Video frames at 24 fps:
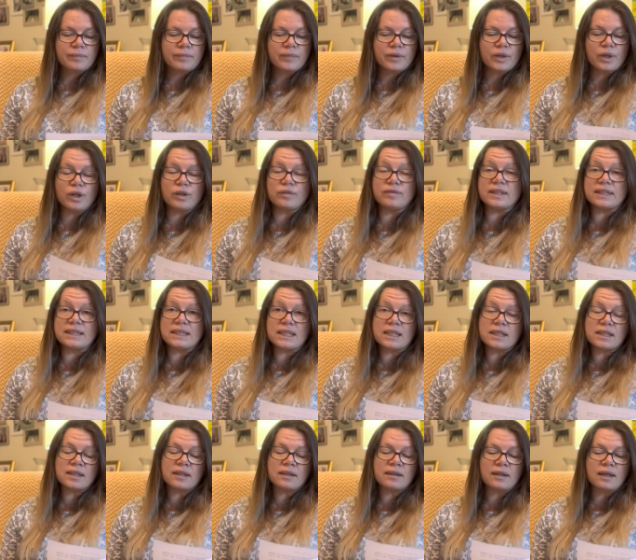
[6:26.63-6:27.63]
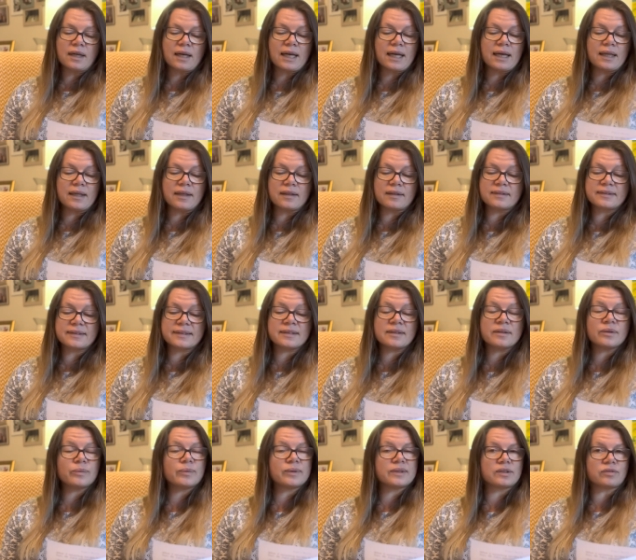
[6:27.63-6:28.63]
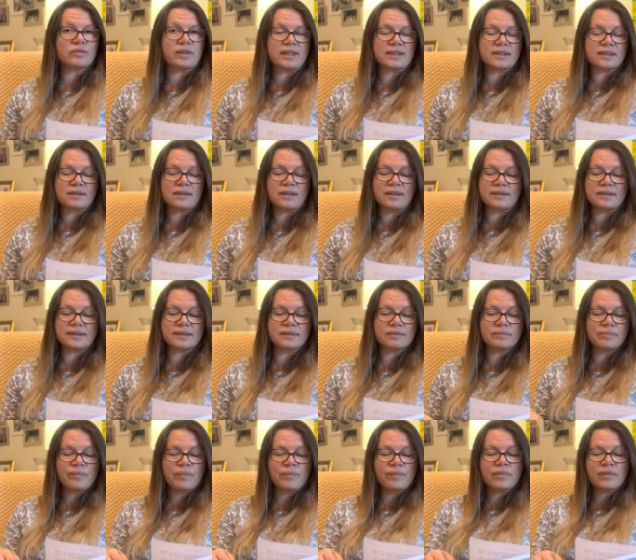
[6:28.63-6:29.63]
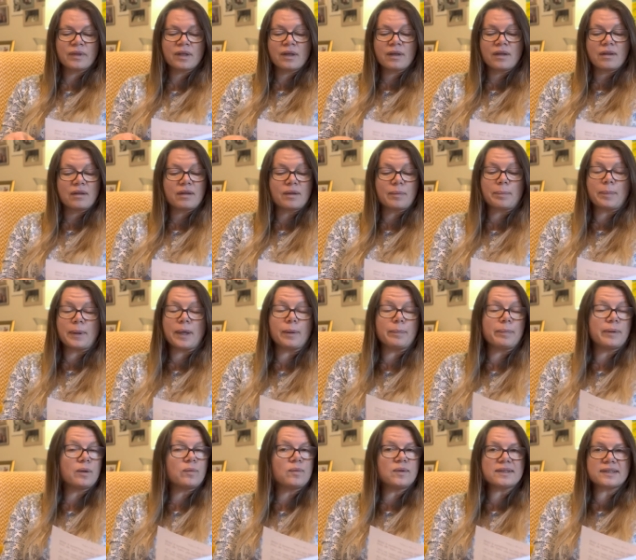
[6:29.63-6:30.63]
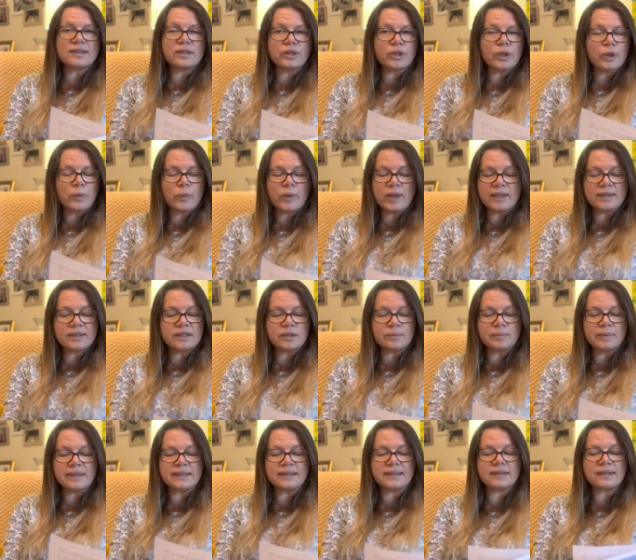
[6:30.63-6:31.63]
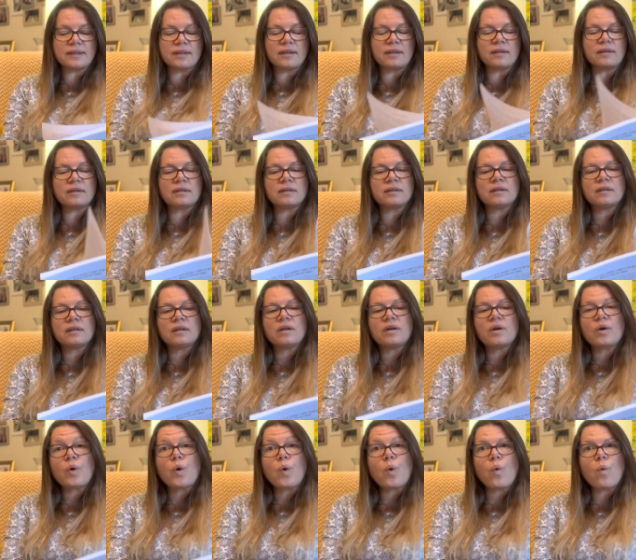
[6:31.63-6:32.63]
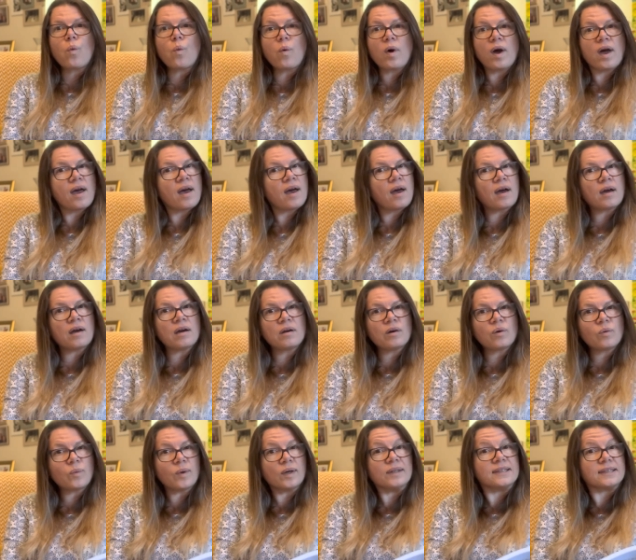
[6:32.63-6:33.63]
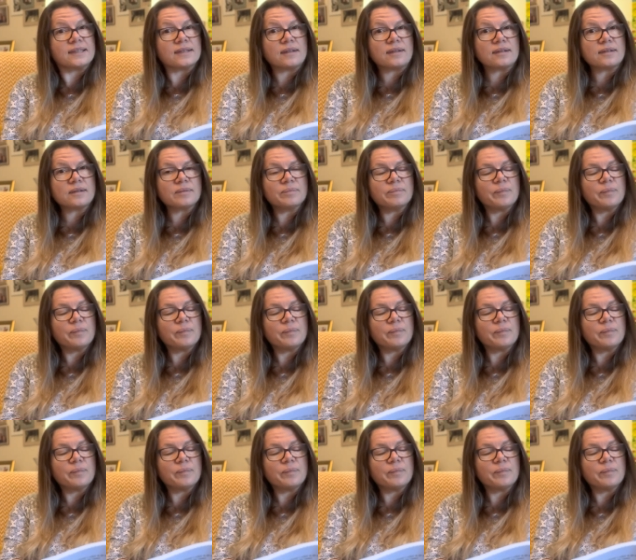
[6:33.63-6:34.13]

Over dinner, Alex was restless. The puppy was nowhere to be seen. Where was it?